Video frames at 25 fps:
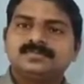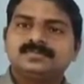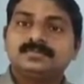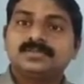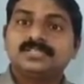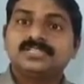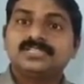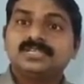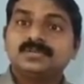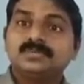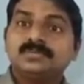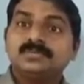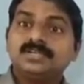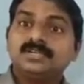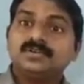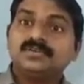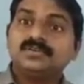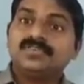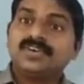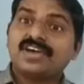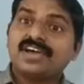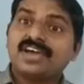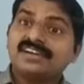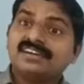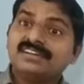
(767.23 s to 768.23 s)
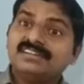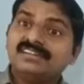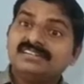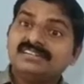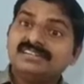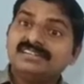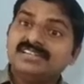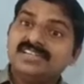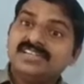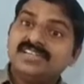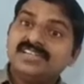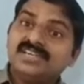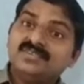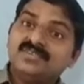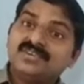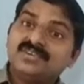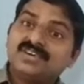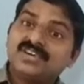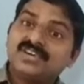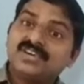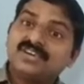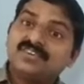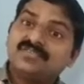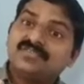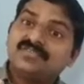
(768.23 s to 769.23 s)
Measurement of angle D
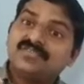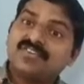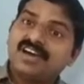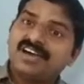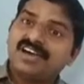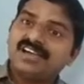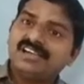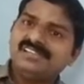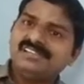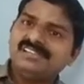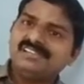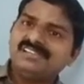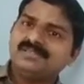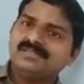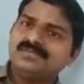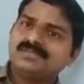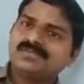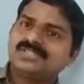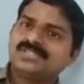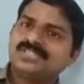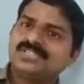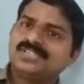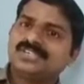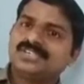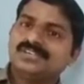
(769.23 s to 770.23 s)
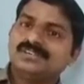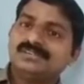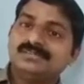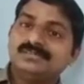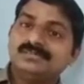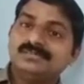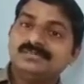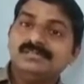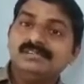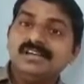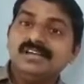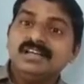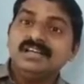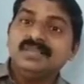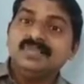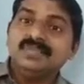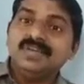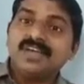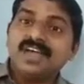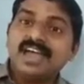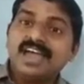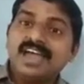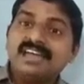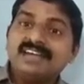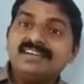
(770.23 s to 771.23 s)
we can find using
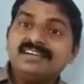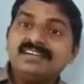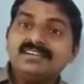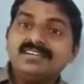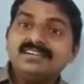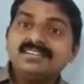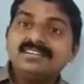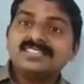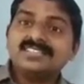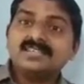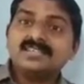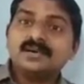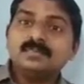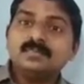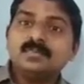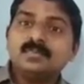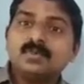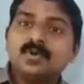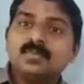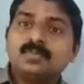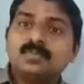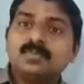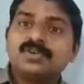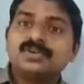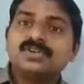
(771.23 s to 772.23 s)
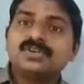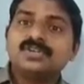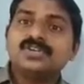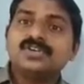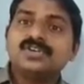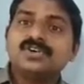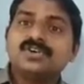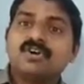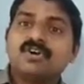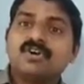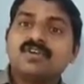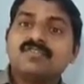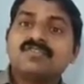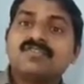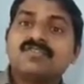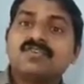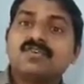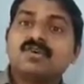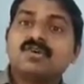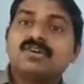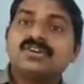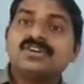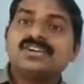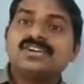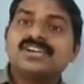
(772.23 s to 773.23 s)
the angle sum property of
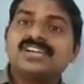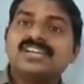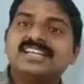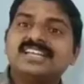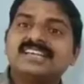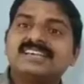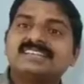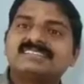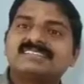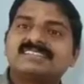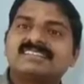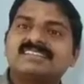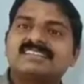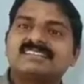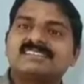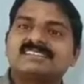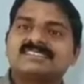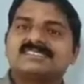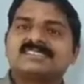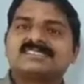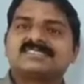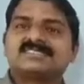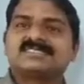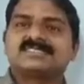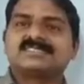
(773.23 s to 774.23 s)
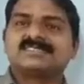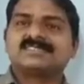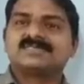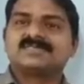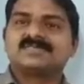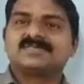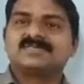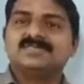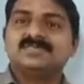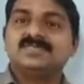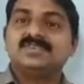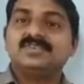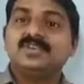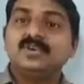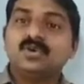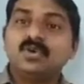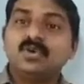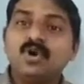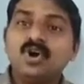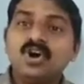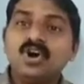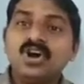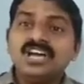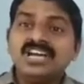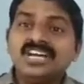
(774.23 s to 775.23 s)
quadrilaterals. We
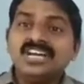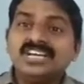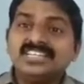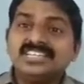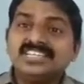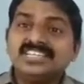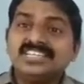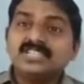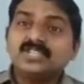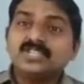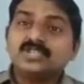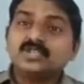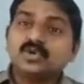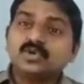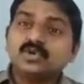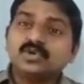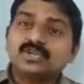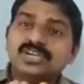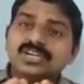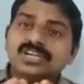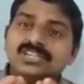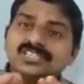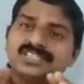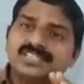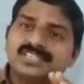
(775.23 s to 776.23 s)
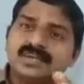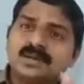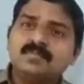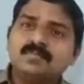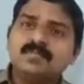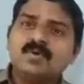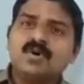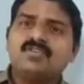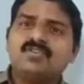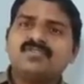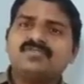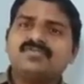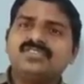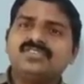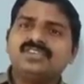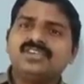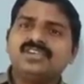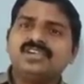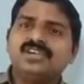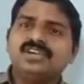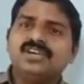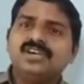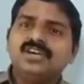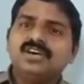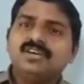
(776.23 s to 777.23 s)
know the total sum of
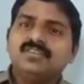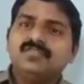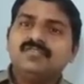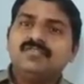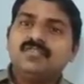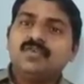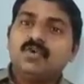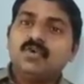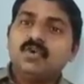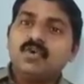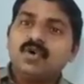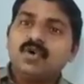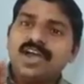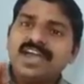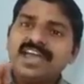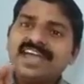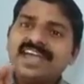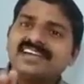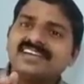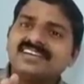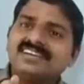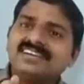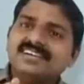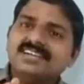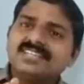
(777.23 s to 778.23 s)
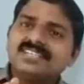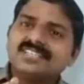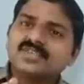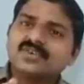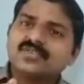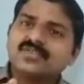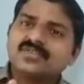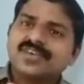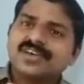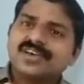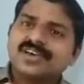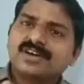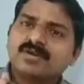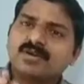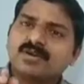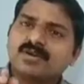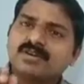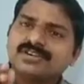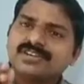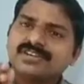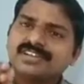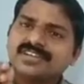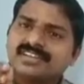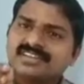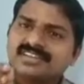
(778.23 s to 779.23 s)
the 4 angles of a
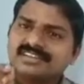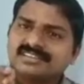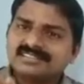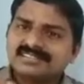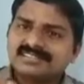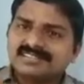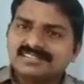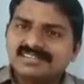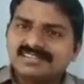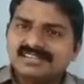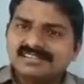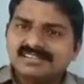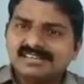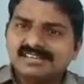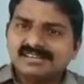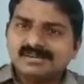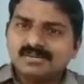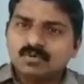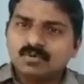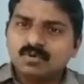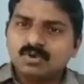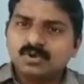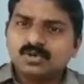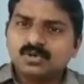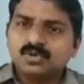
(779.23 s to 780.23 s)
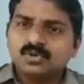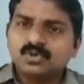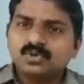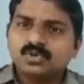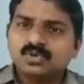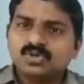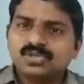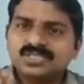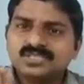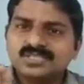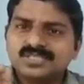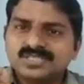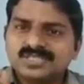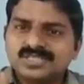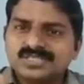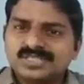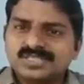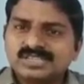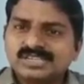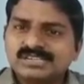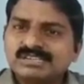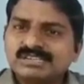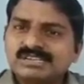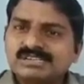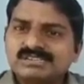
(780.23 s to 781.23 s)
quadrilateral equal to
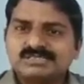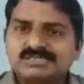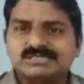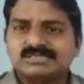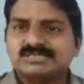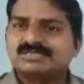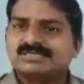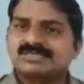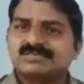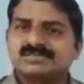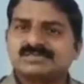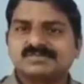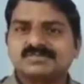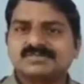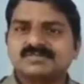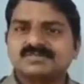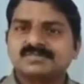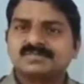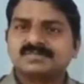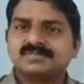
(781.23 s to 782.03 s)
360 degrees.